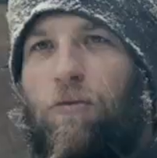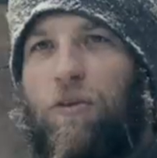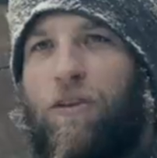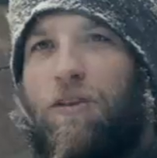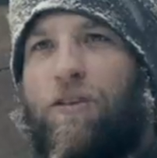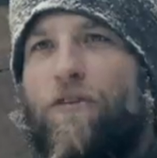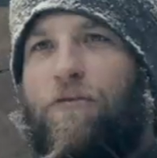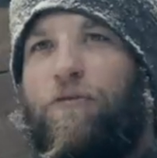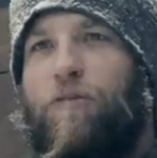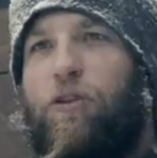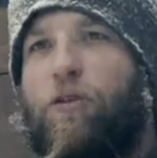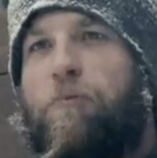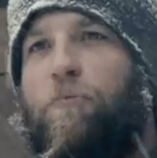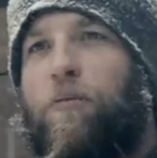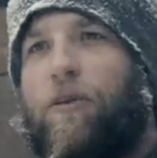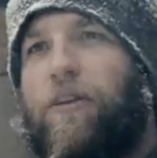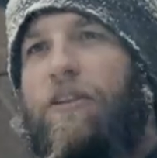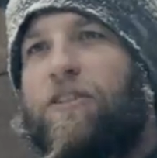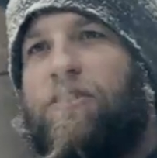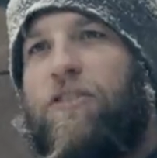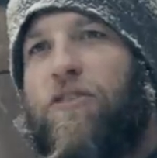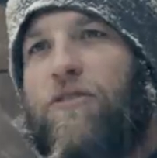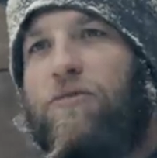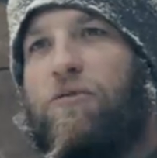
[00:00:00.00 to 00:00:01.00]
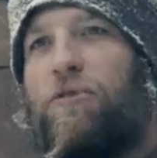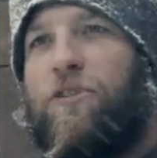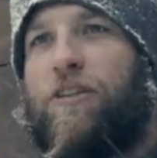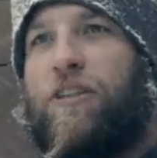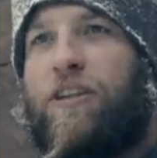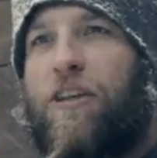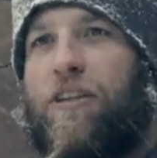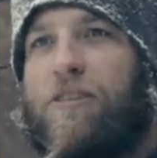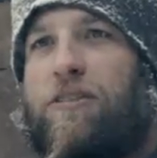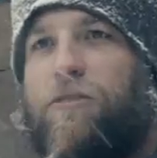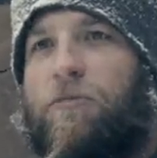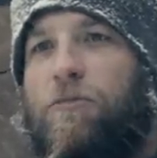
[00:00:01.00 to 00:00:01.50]
one of the few places where the
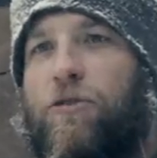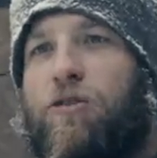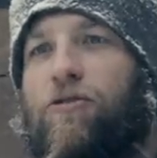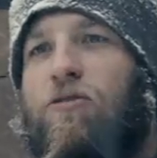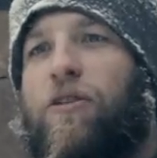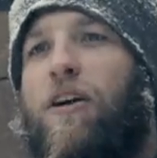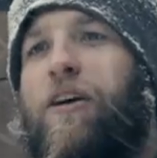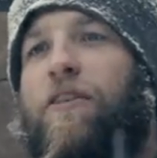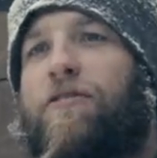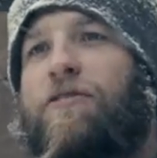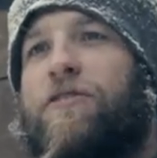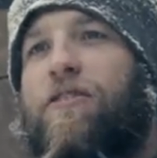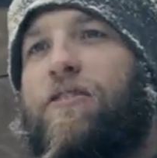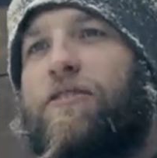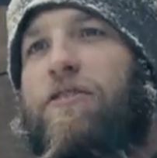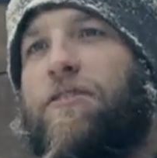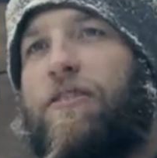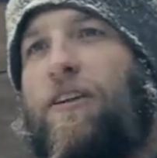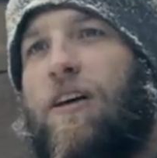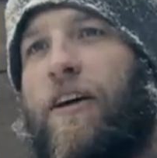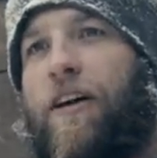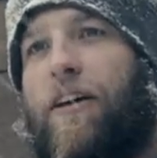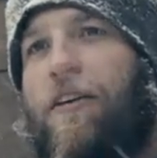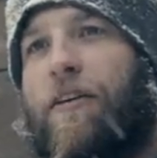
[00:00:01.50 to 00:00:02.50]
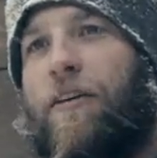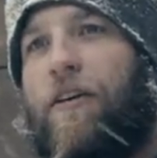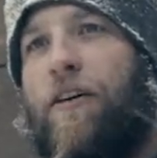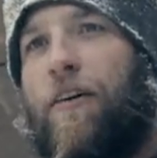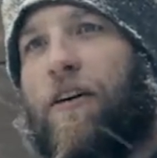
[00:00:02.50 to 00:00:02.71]
customer drives the sled.